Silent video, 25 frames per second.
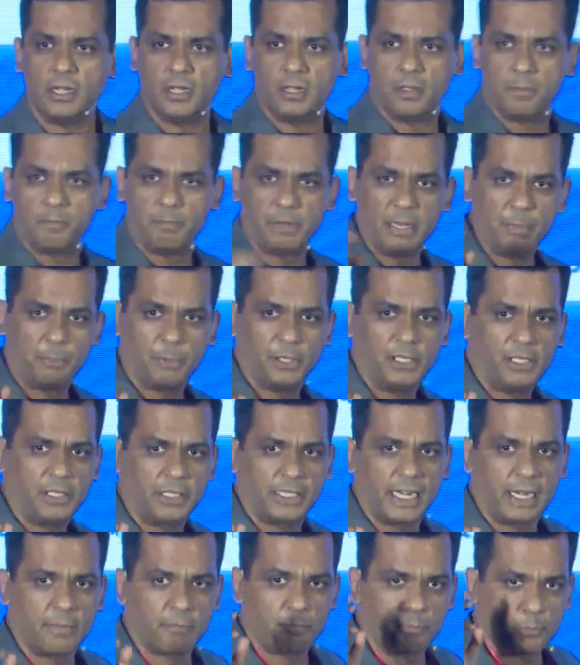people
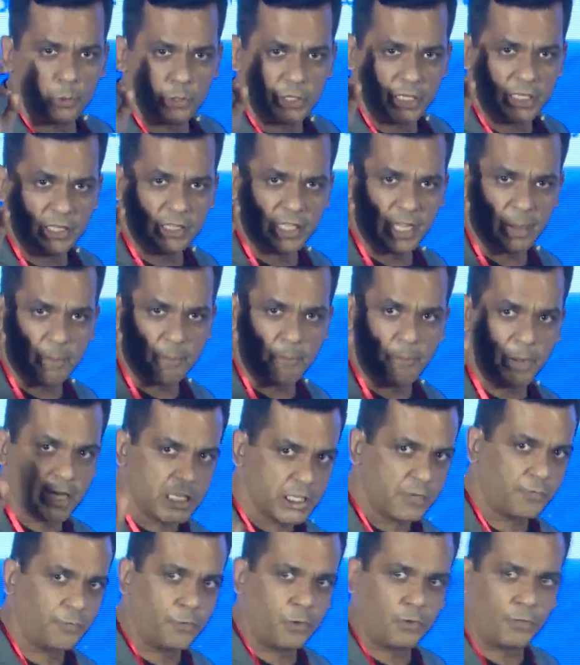can put in their
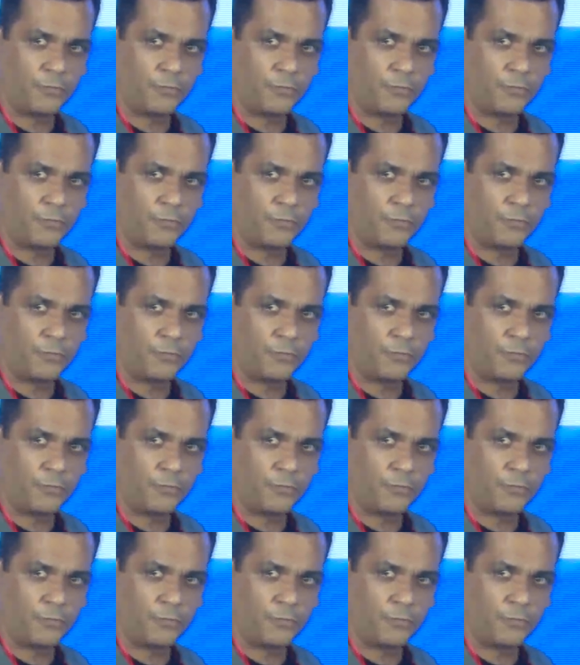best foot